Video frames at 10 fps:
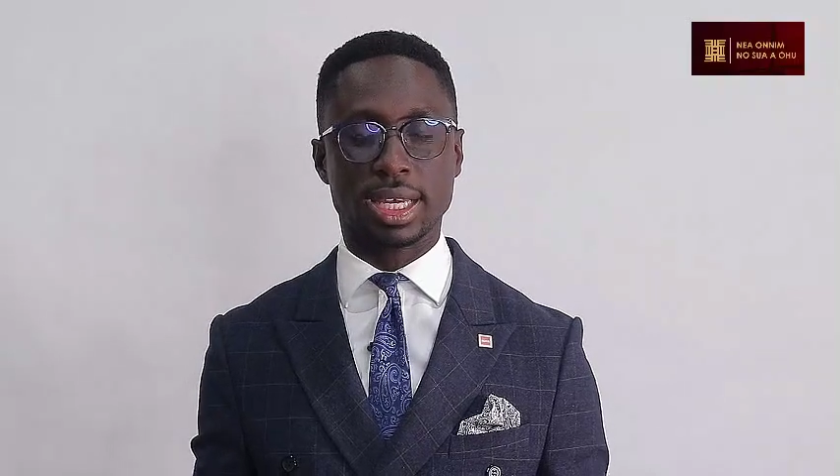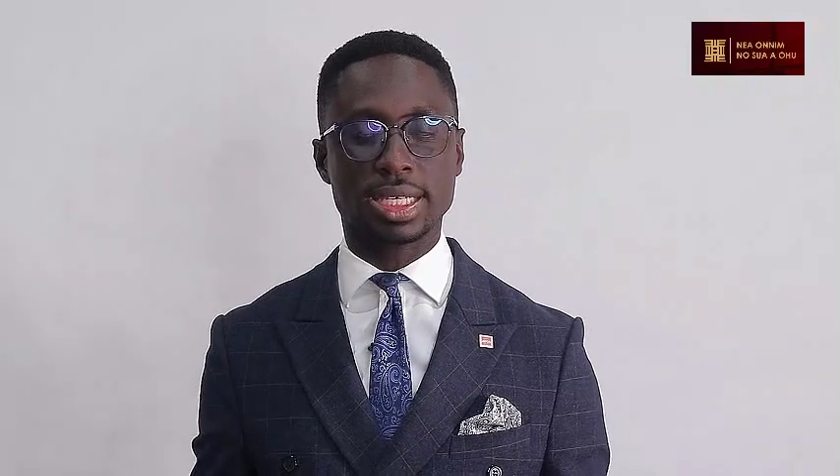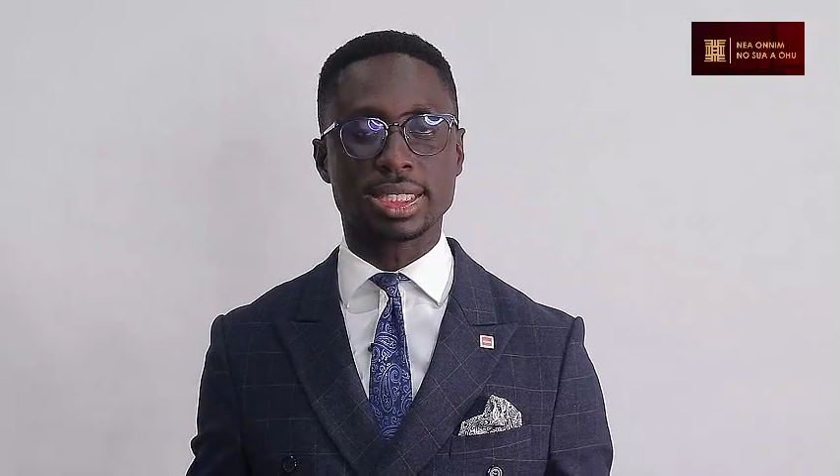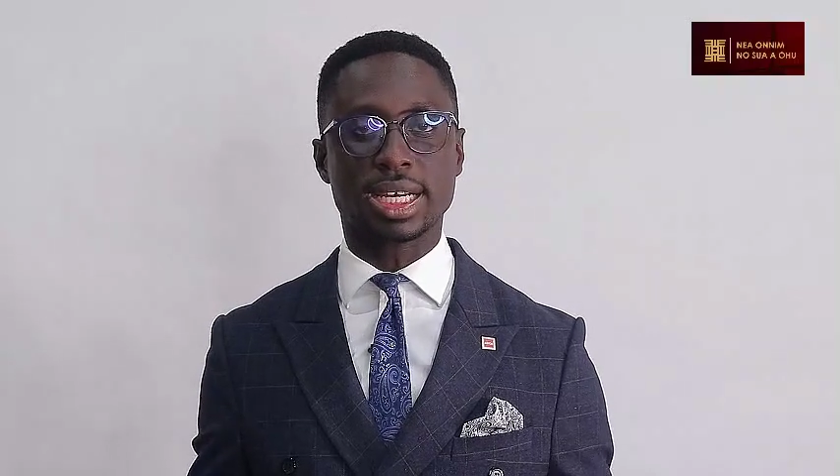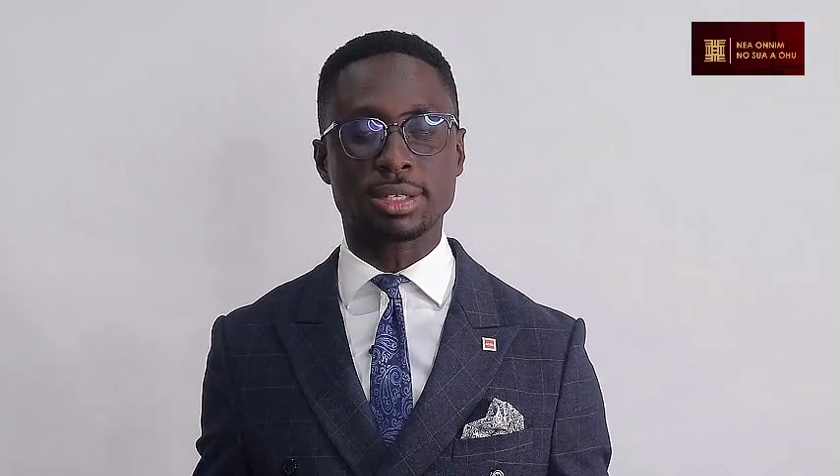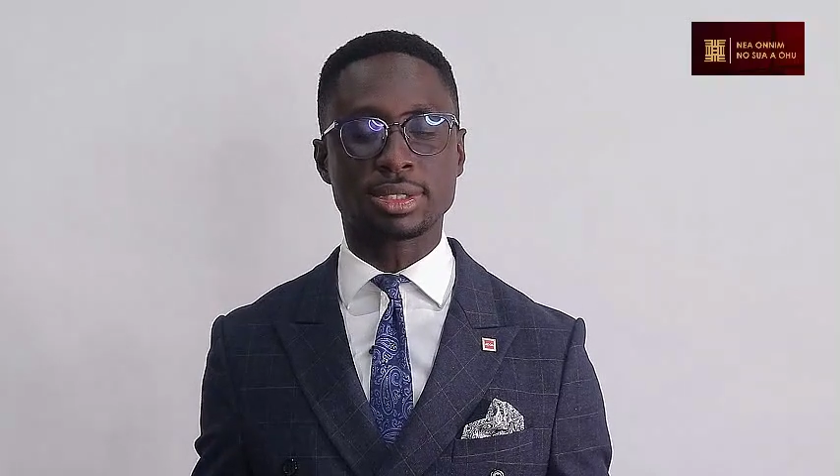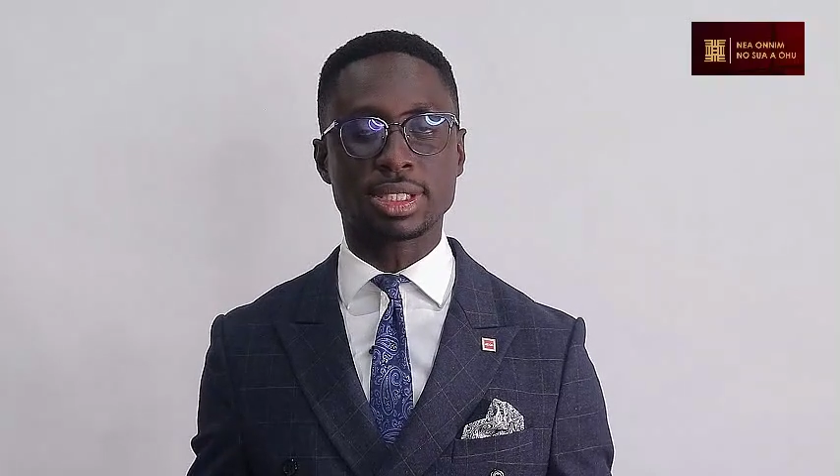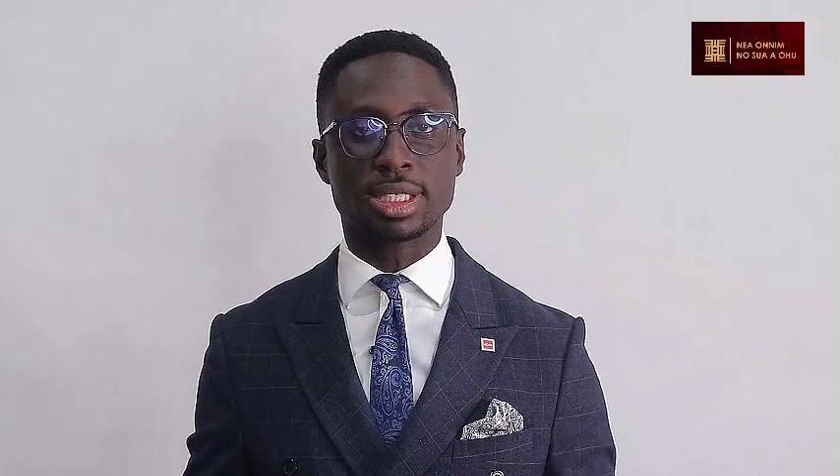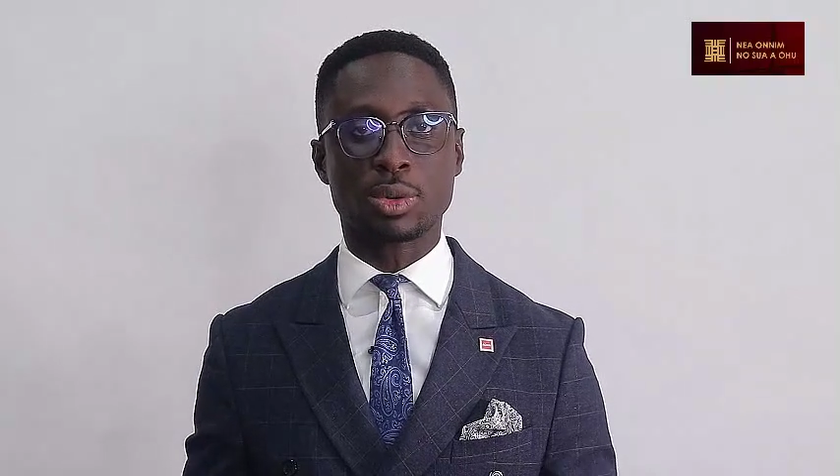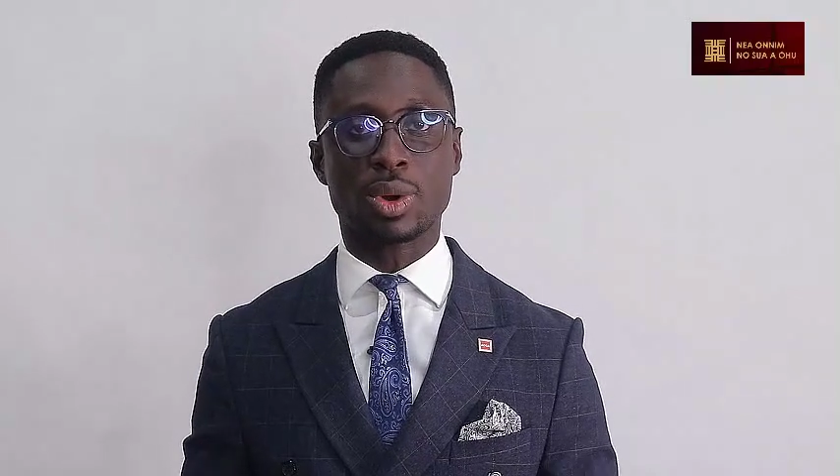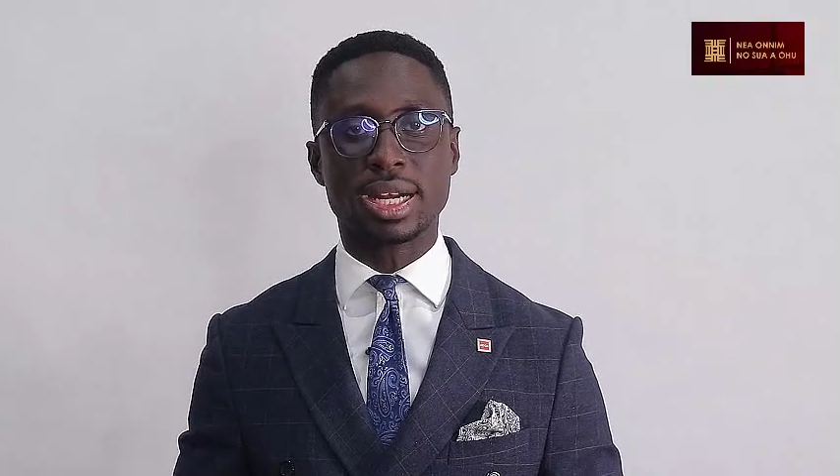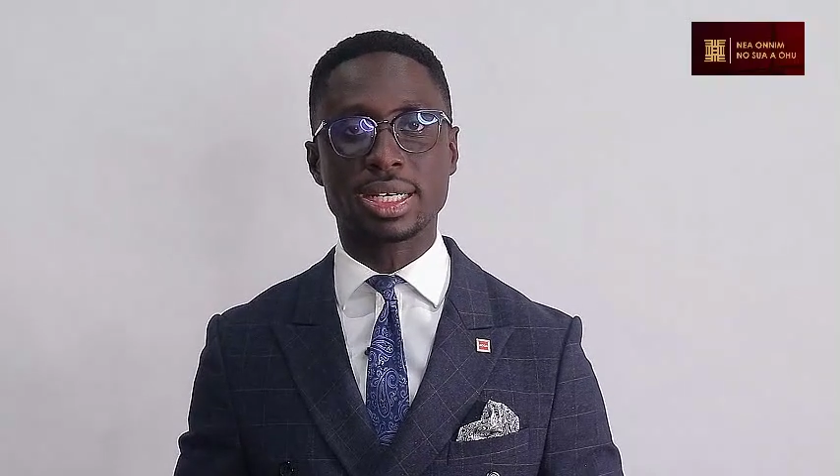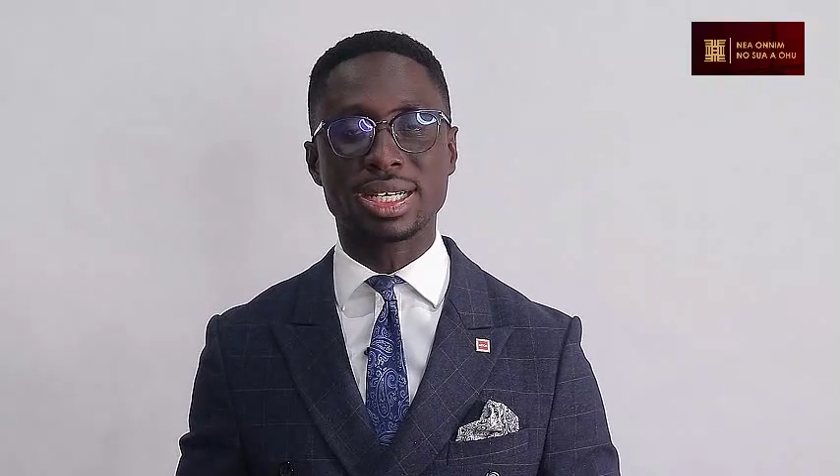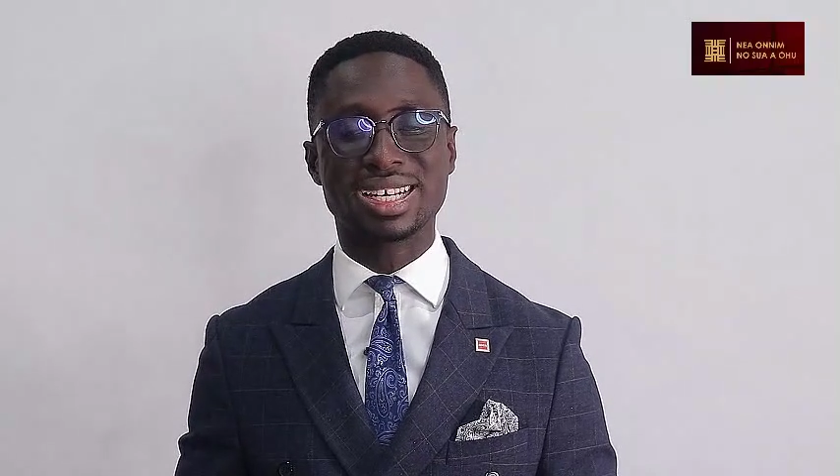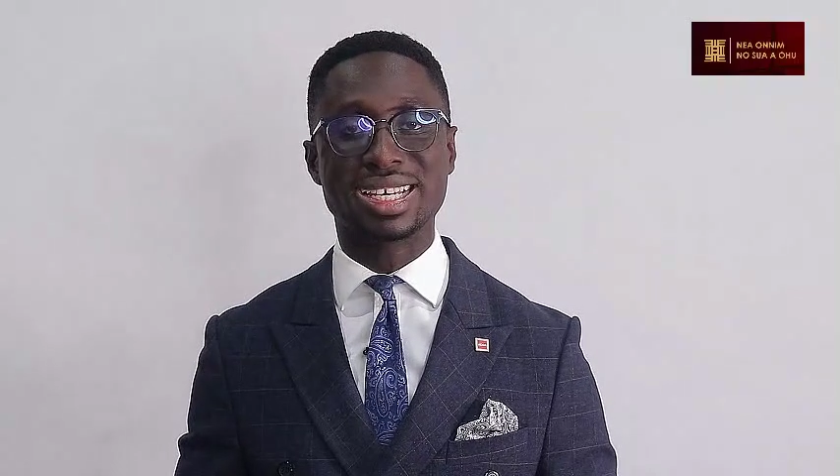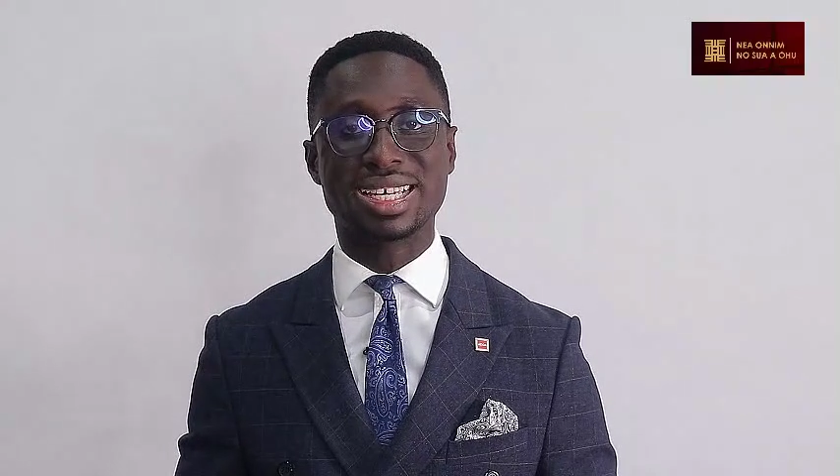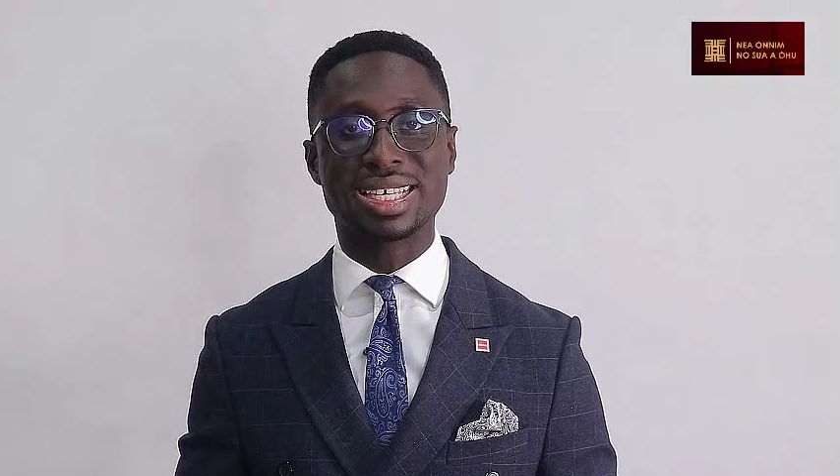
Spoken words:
Cash account is the one